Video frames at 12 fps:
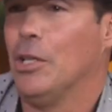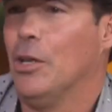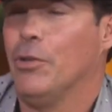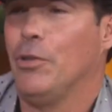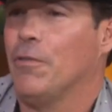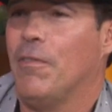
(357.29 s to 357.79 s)
you
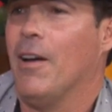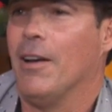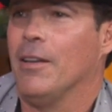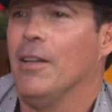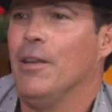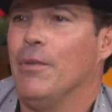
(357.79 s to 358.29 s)
know, and you're
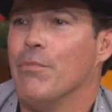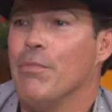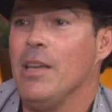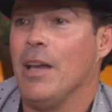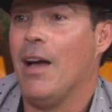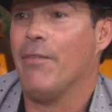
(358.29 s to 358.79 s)
fine.
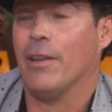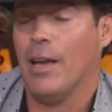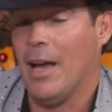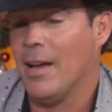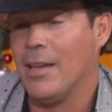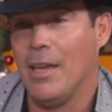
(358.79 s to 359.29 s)
Me, mm-hmm. I've
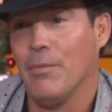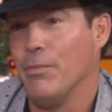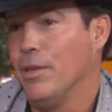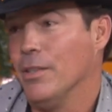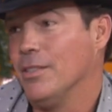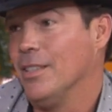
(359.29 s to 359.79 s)
got I can't
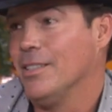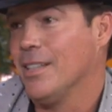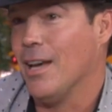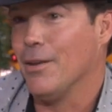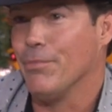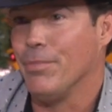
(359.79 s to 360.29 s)
miss. It's
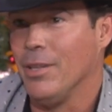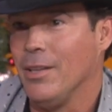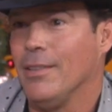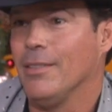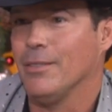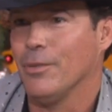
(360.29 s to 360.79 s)
got to
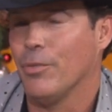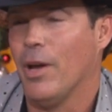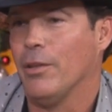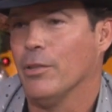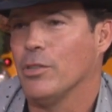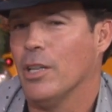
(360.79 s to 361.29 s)
be
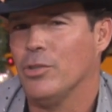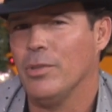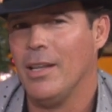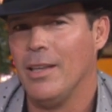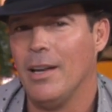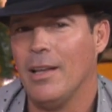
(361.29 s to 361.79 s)
right on schedule.
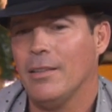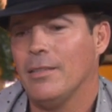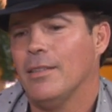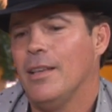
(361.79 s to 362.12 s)
And I, and I